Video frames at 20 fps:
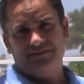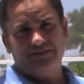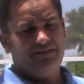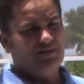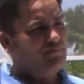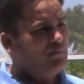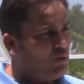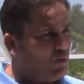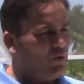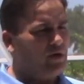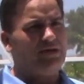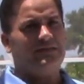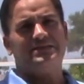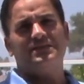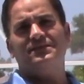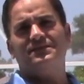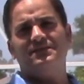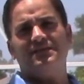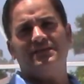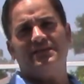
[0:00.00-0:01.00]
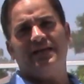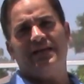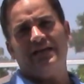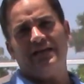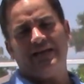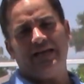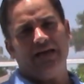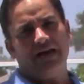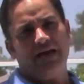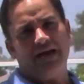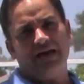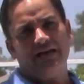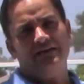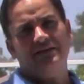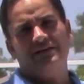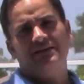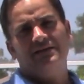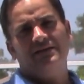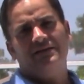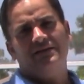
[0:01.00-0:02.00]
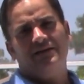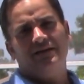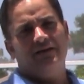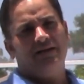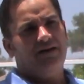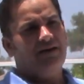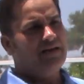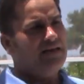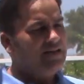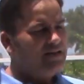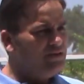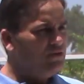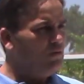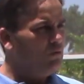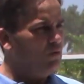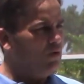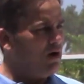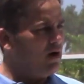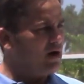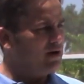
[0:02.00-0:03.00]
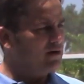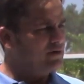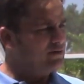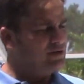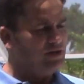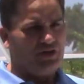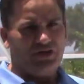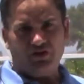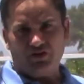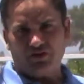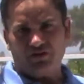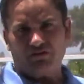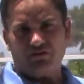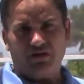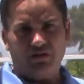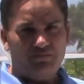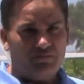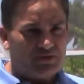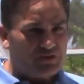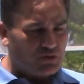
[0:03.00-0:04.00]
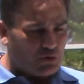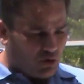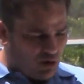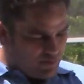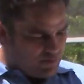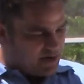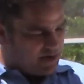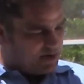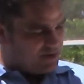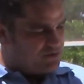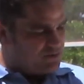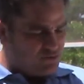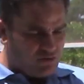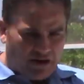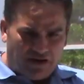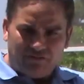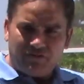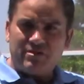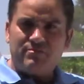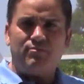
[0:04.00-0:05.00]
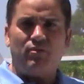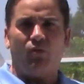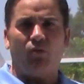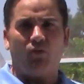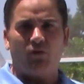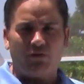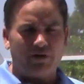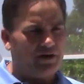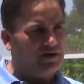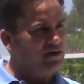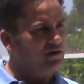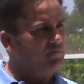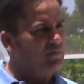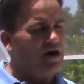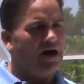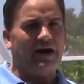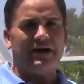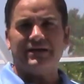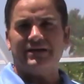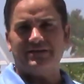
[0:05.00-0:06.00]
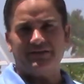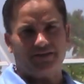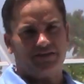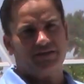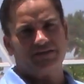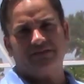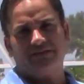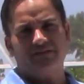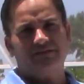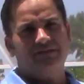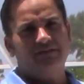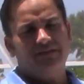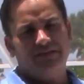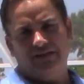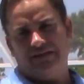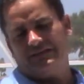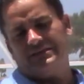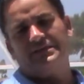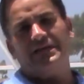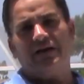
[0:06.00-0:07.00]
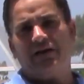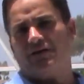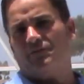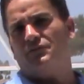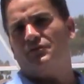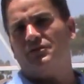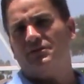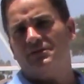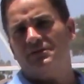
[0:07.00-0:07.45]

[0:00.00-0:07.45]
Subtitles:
The poison that they get in the water that you're absorbing through every pore in your body is just, it's terrible.